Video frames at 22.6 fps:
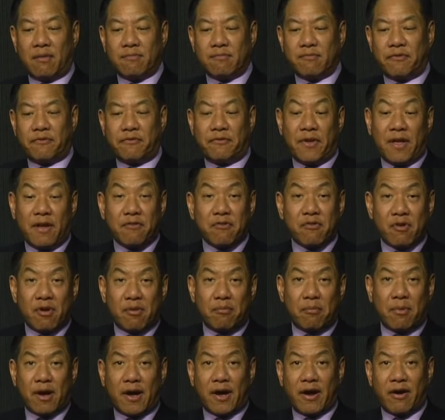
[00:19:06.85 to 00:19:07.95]
favor a
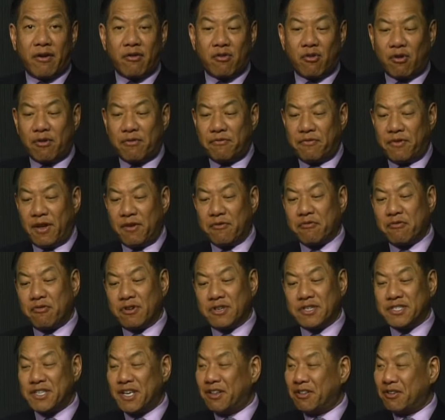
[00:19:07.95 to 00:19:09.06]
buyer or favor a
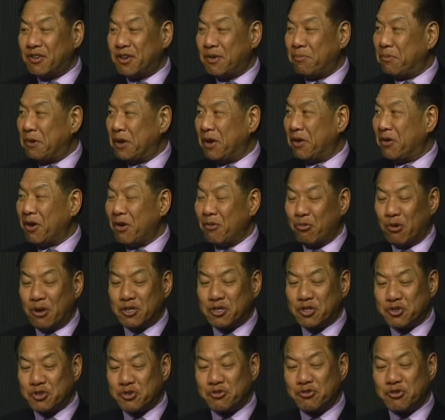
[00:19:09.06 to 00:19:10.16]
seller, depending on which
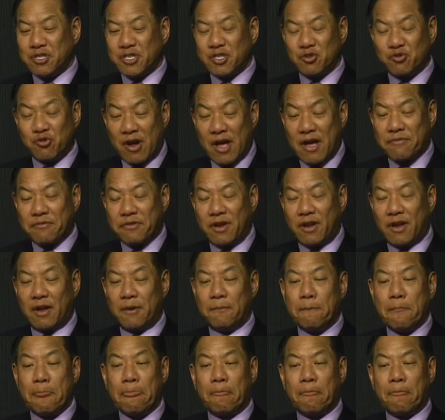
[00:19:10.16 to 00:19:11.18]
attorney drafted it.